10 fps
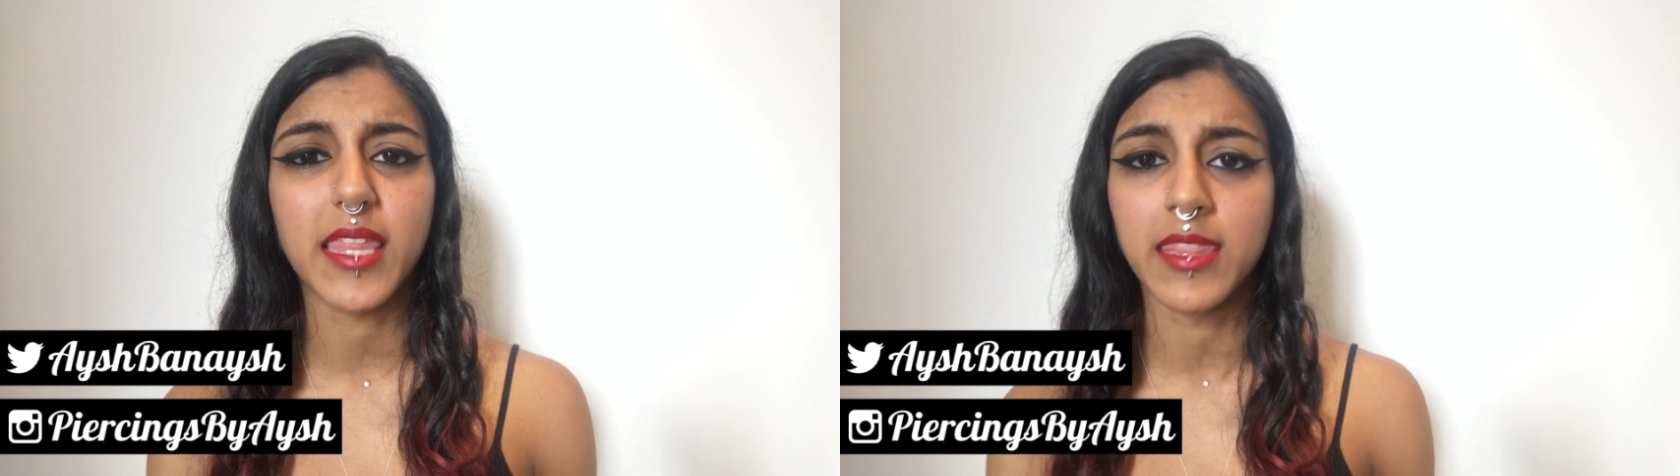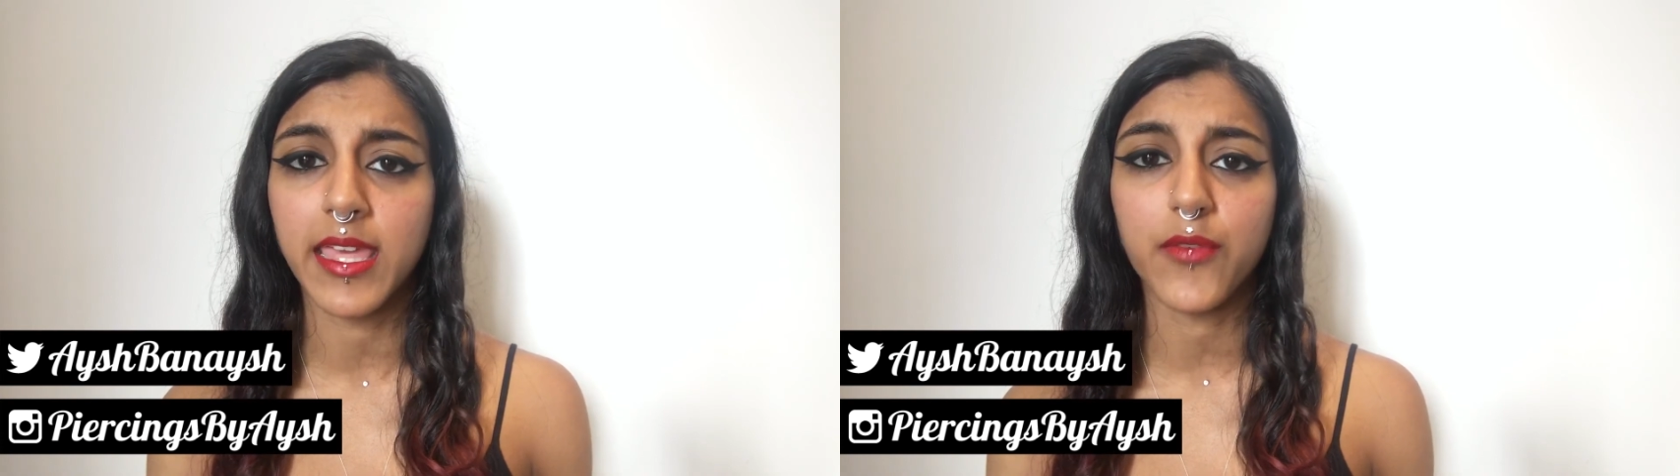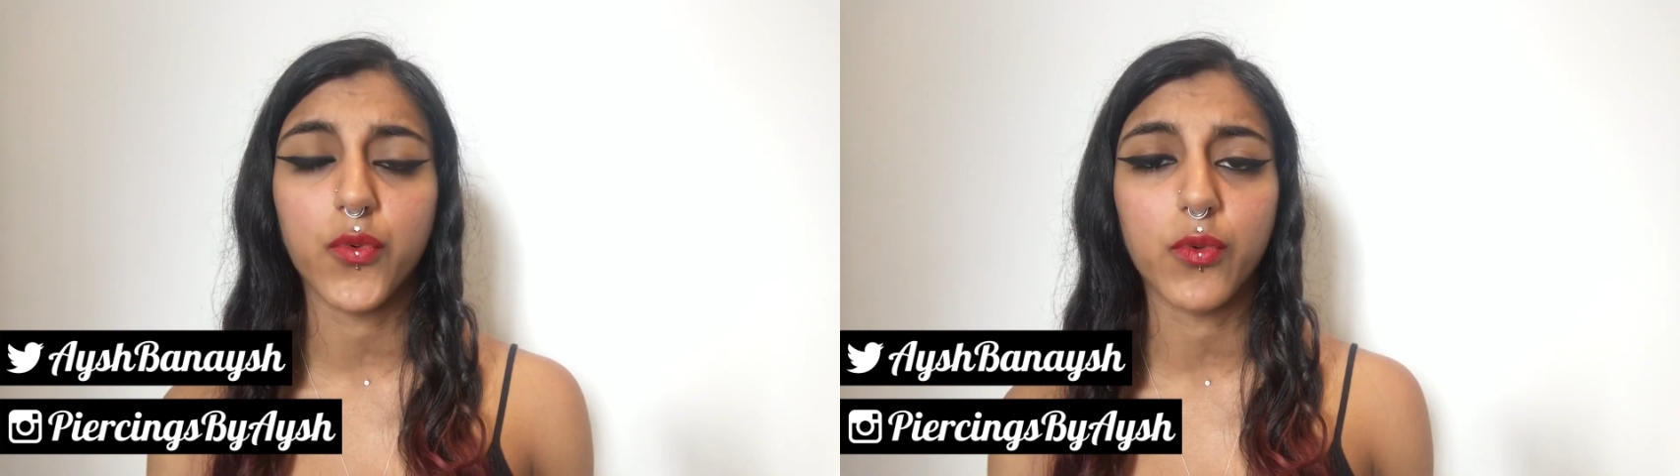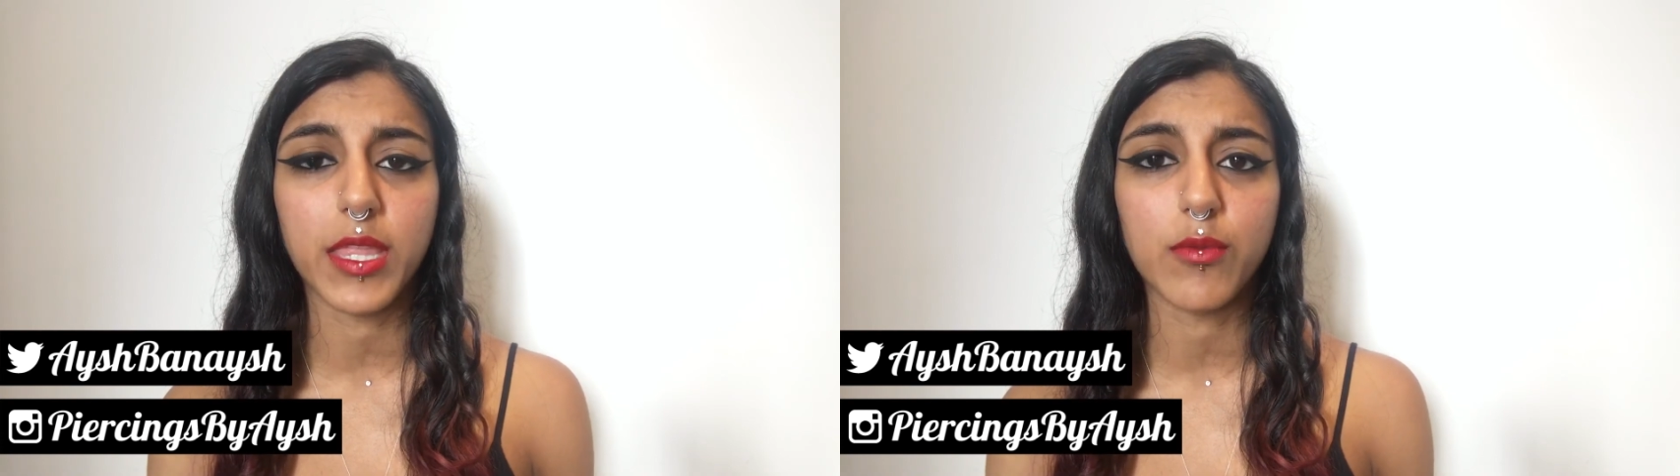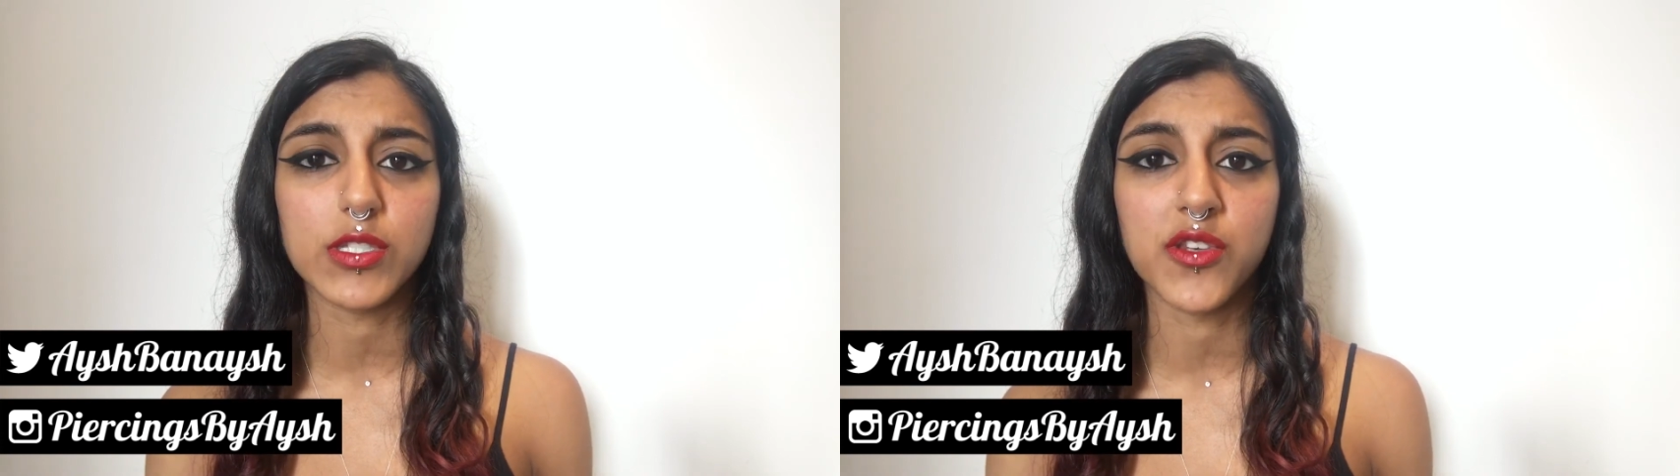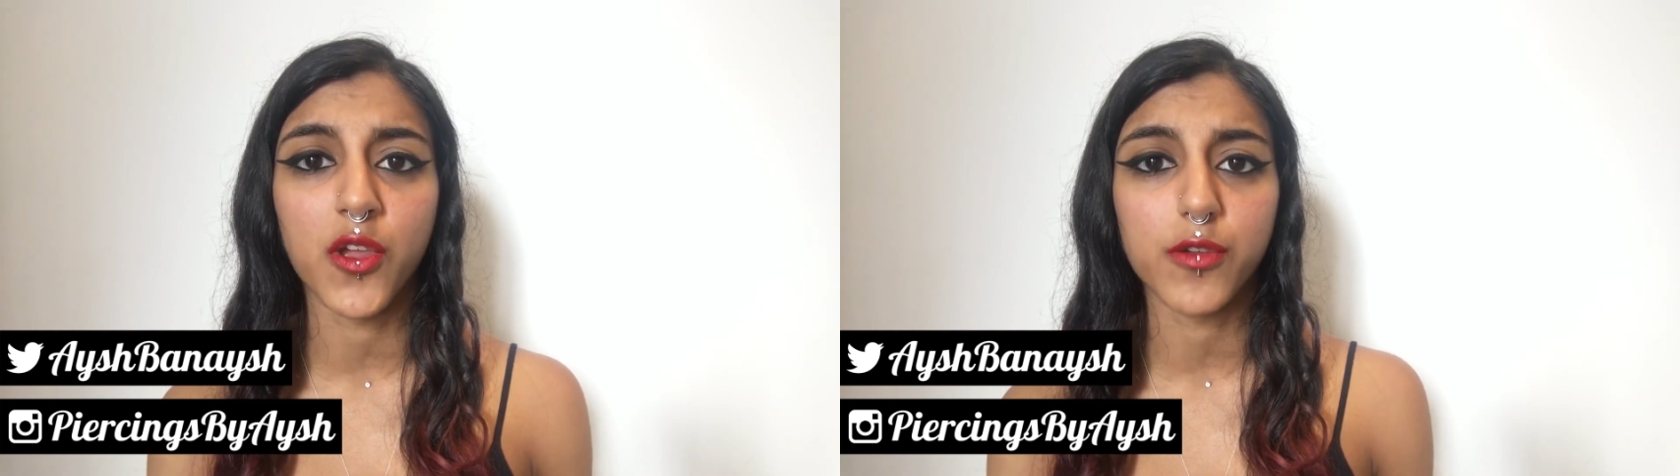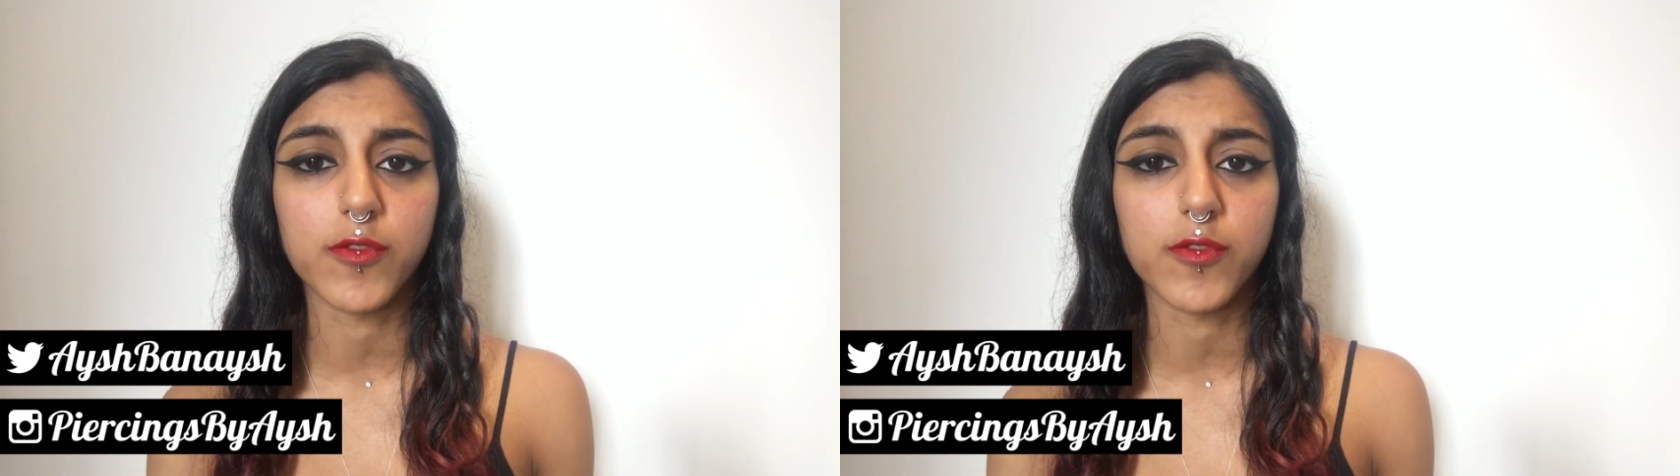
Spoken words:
and therefore there was no